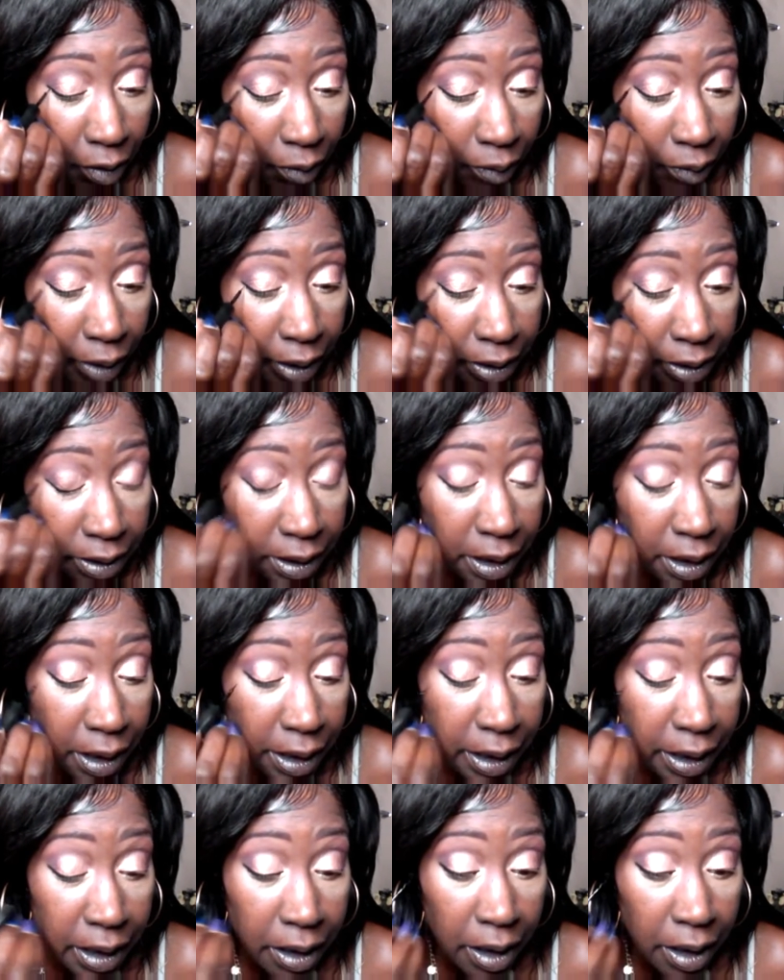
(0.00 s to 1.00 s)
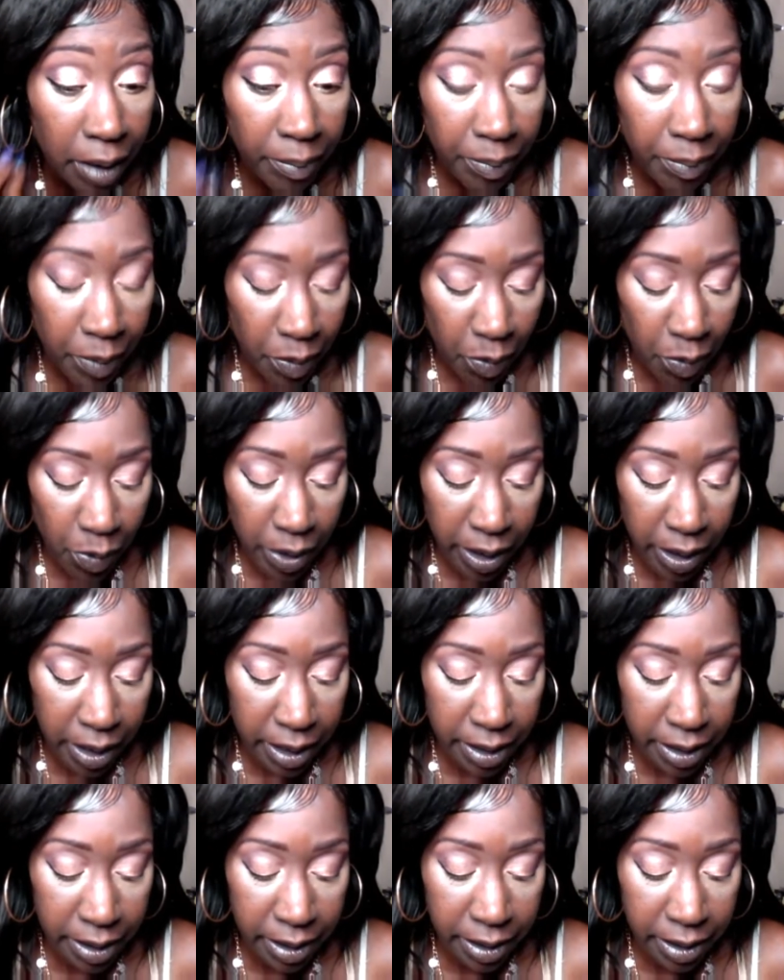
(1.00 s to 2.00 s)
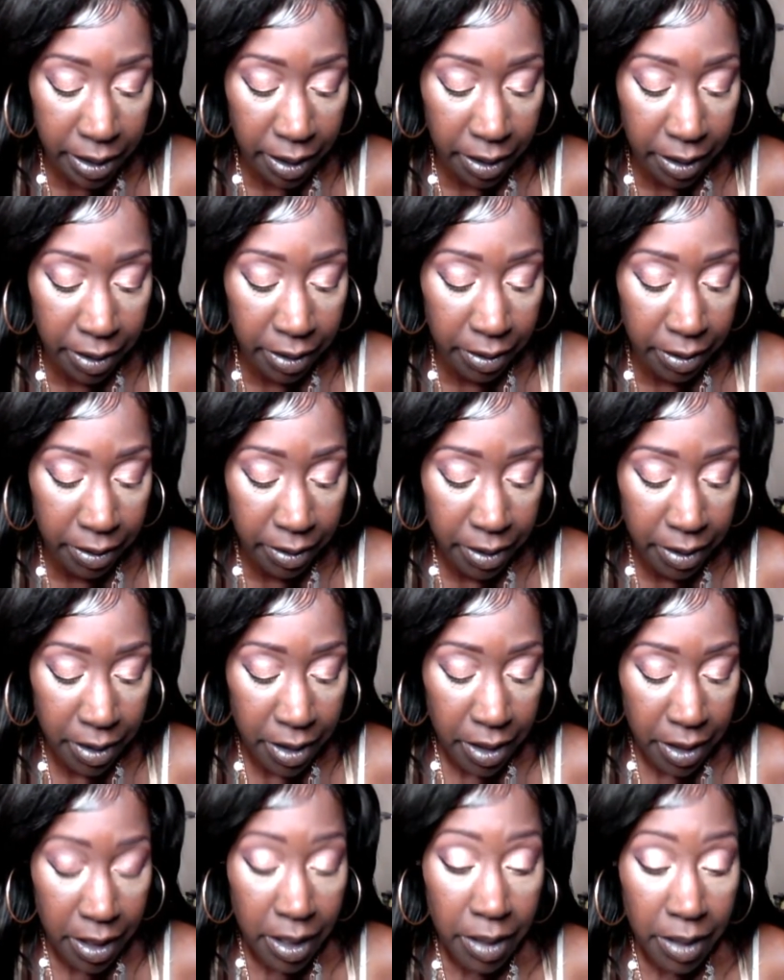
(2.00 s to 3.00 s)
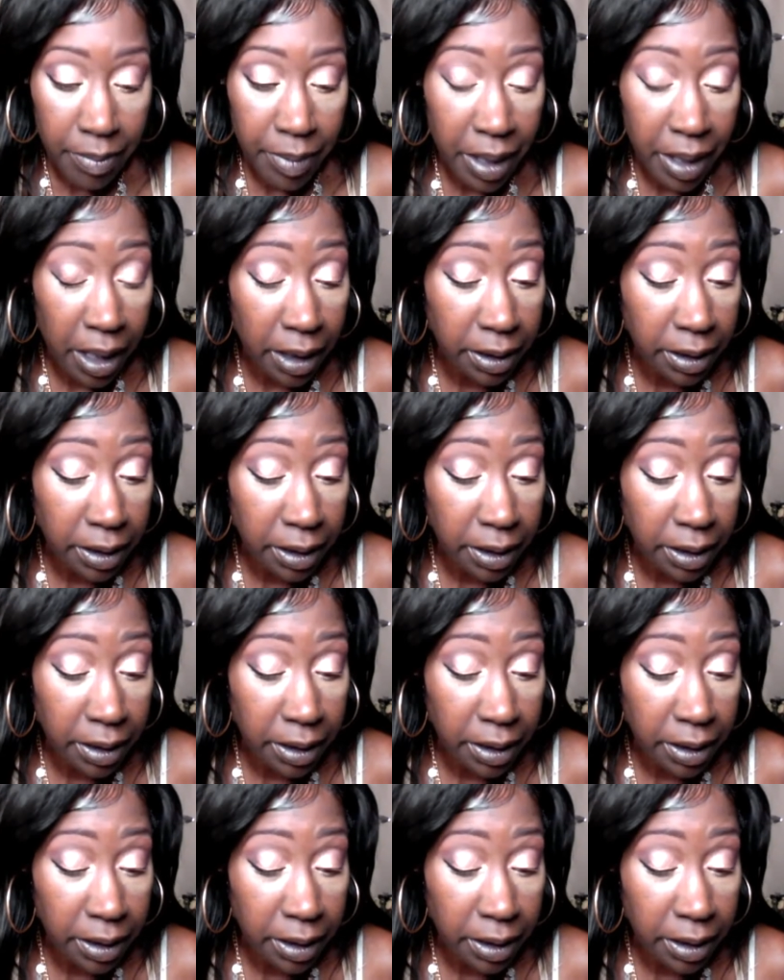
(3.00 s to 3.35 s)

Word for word: you can always clean it up with concealer